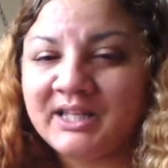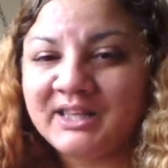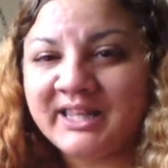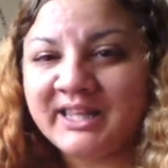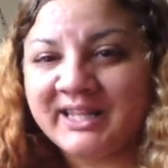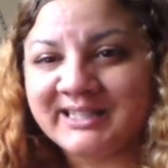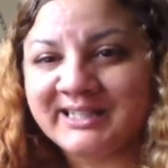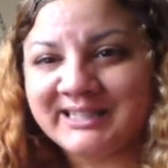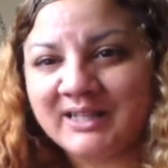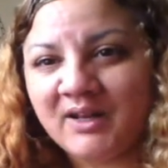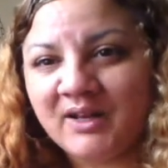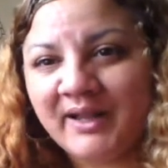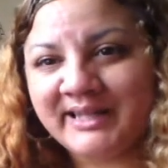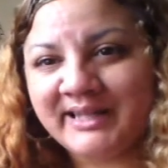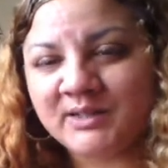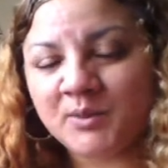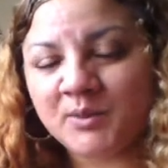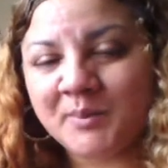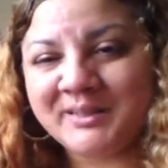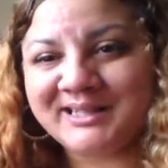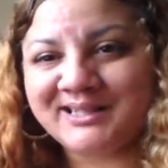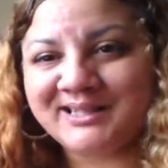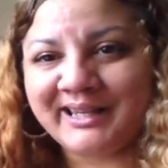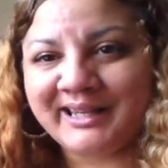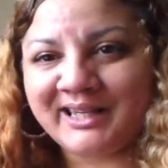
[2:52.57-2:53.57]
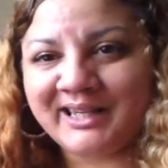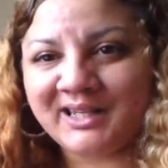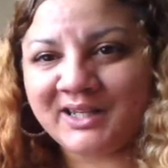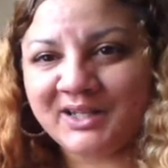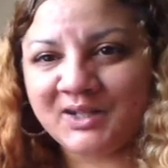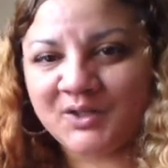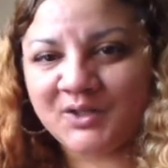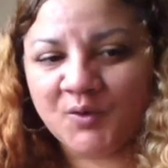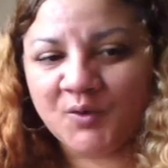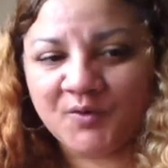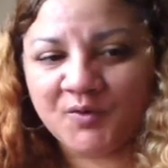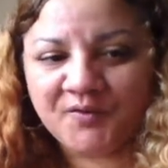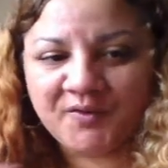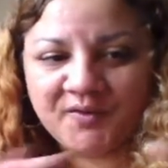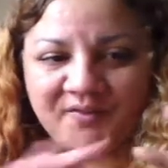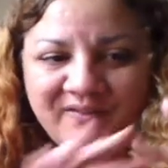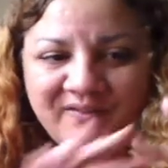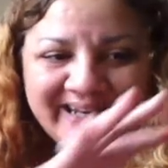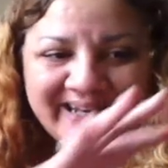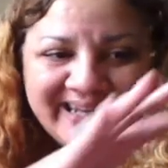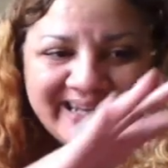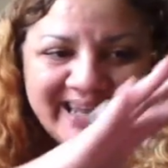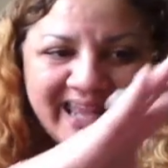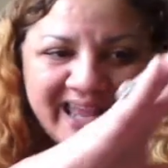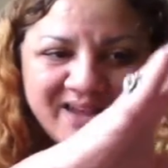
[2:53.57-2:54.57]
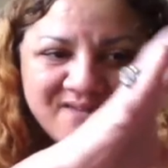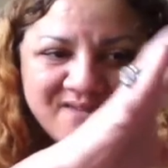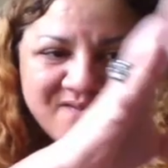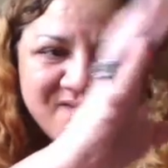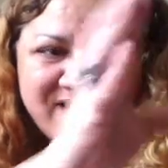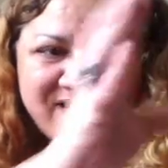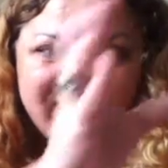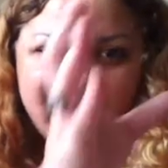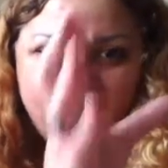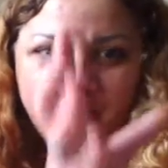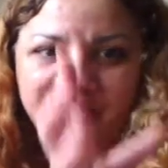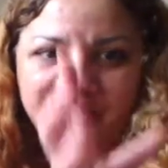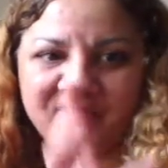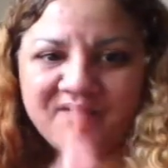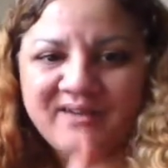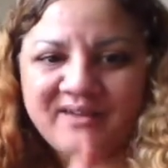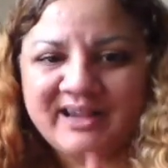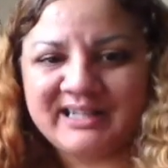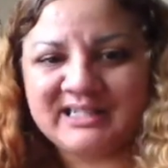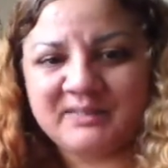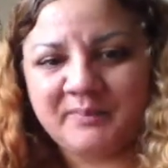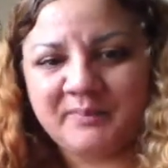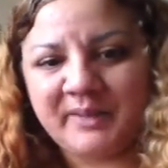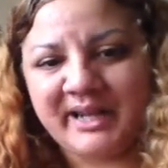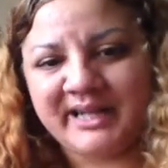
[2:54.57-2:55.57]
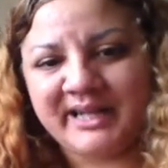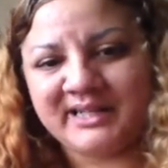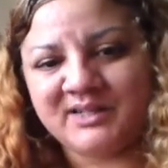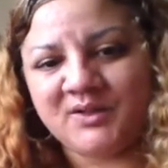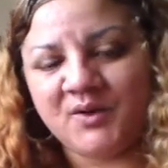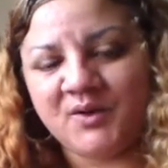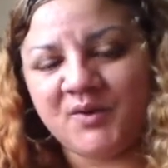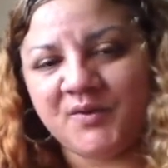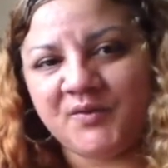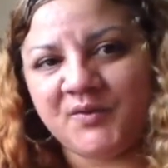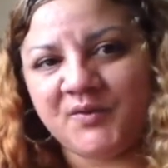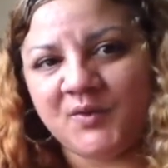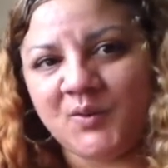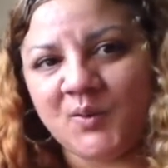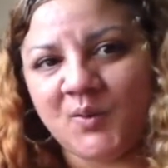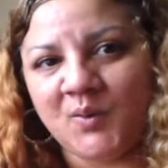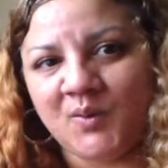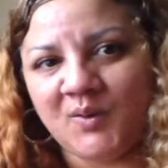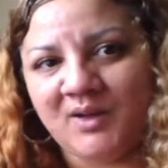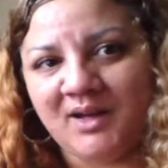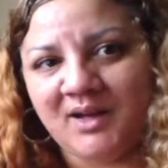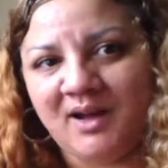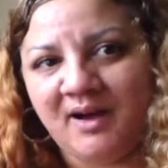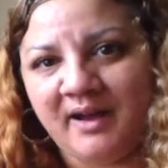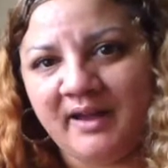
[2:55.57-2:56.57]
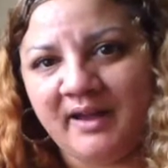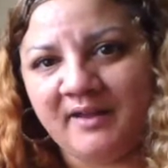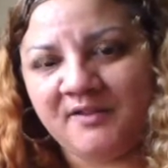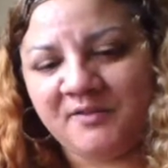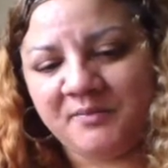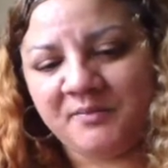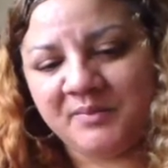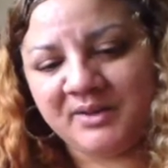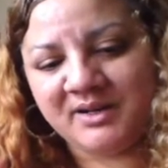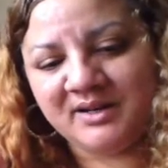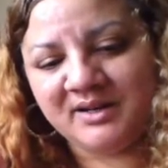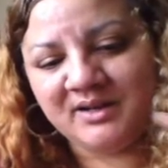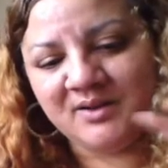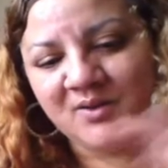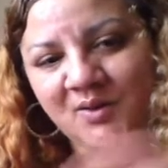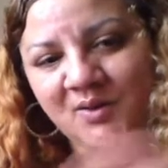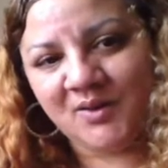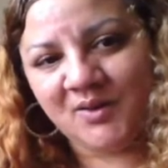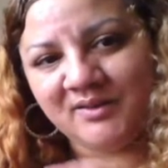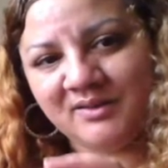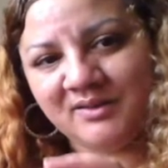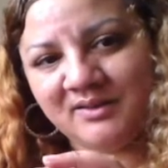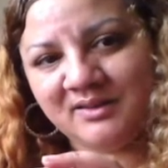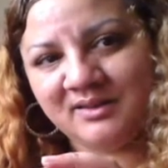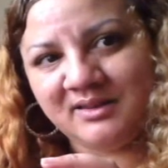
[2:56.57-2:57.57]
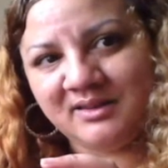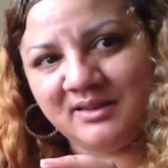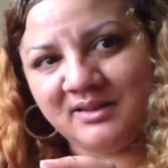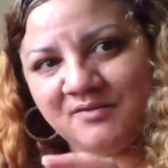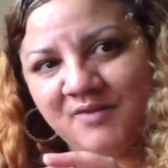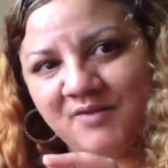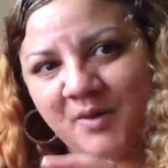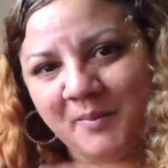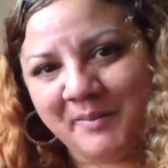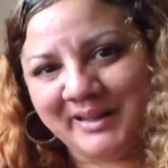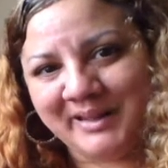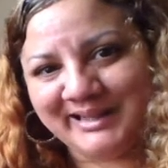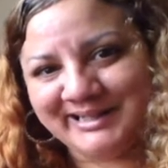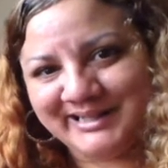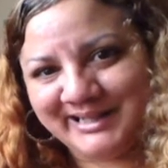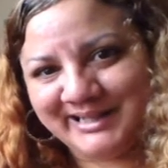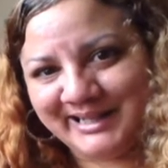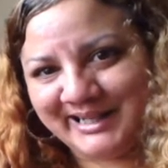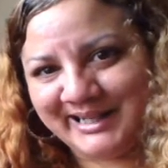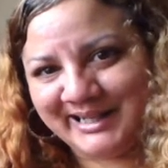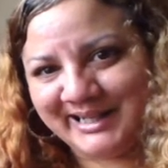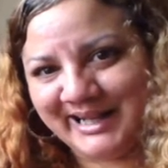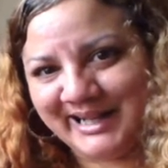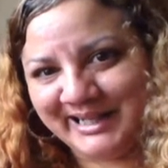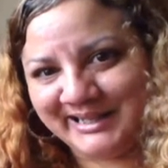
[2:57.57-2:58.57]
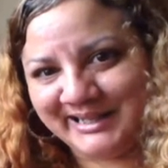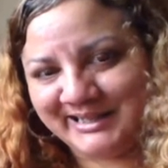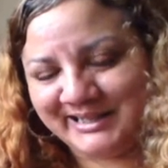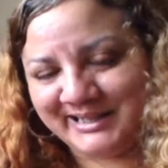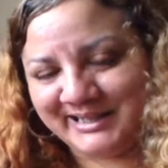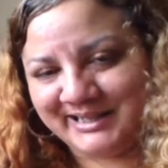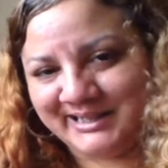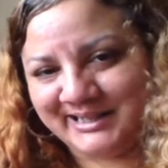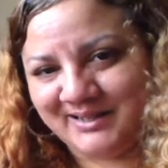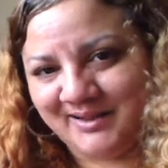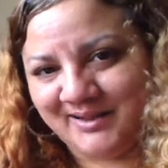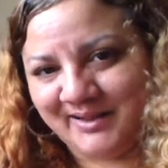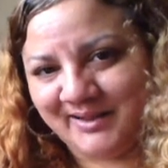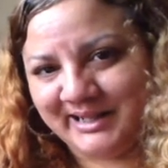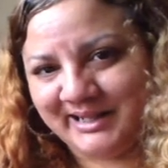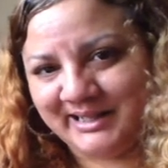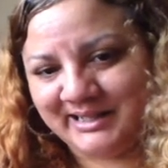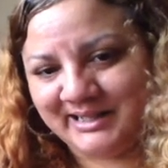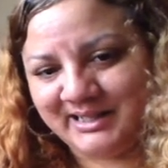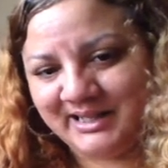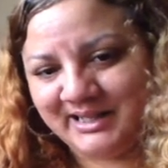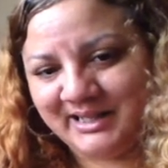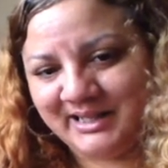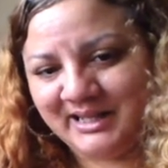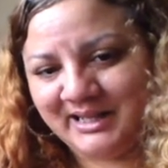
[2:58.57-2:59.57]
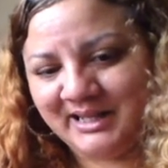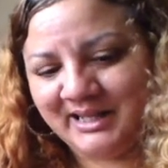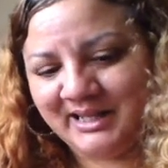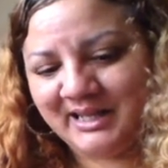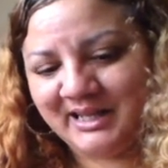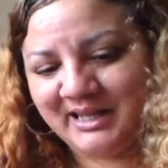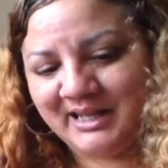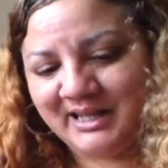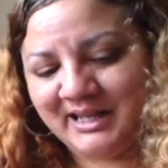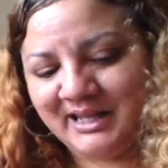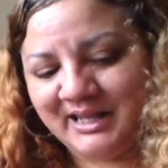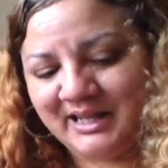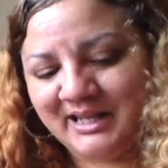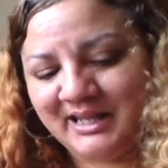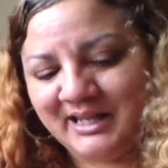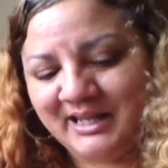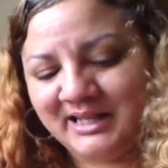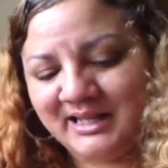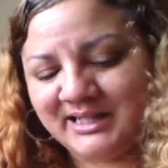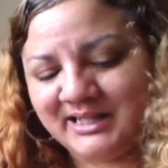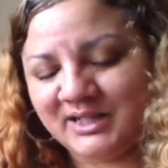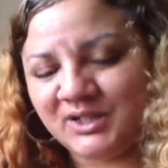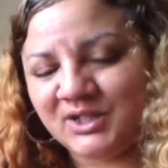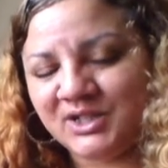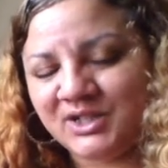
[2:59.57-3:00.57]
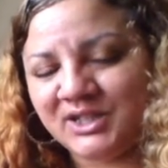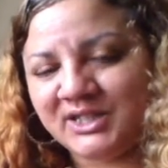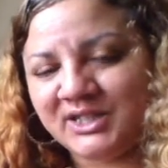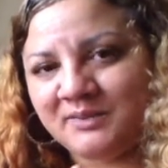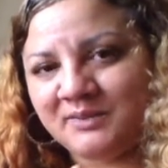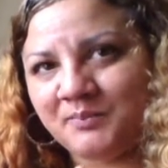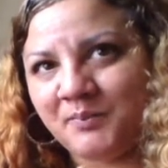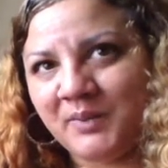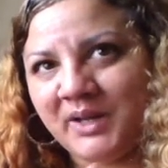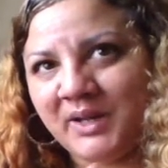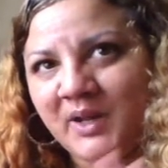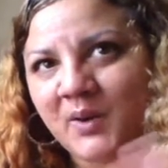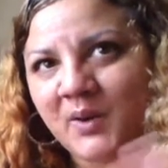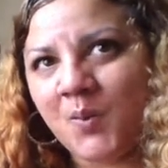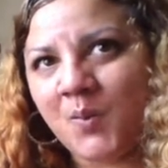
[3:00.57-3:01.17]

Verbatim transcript: there's like it's almost like you're fulfilling every other aspect of your life, but not the romantic connection side. So just be